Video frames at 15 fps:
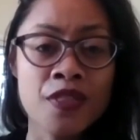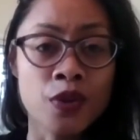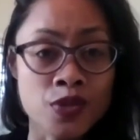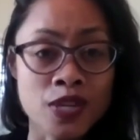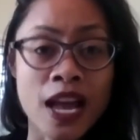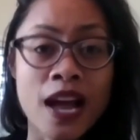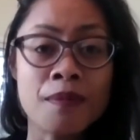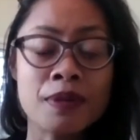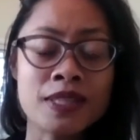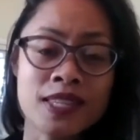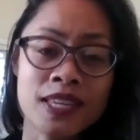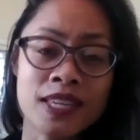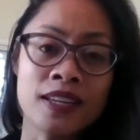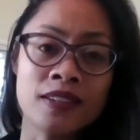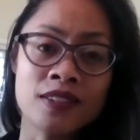those
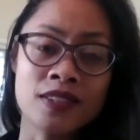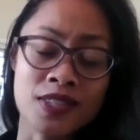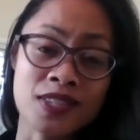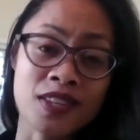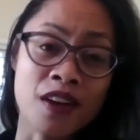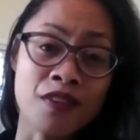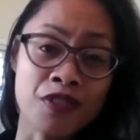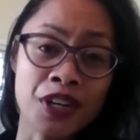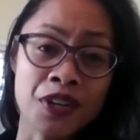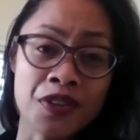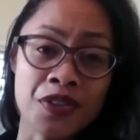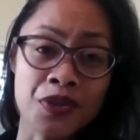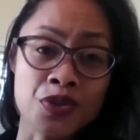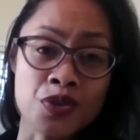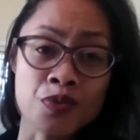habits and discovering
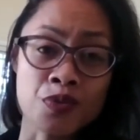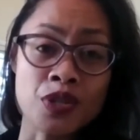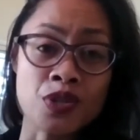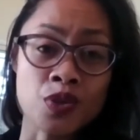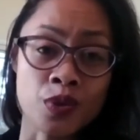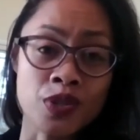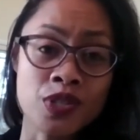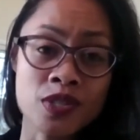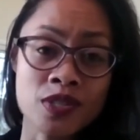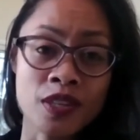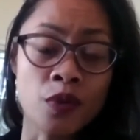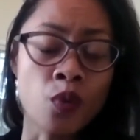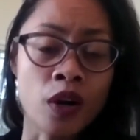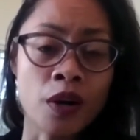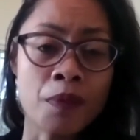those resources
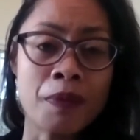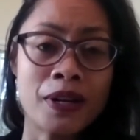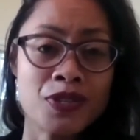that work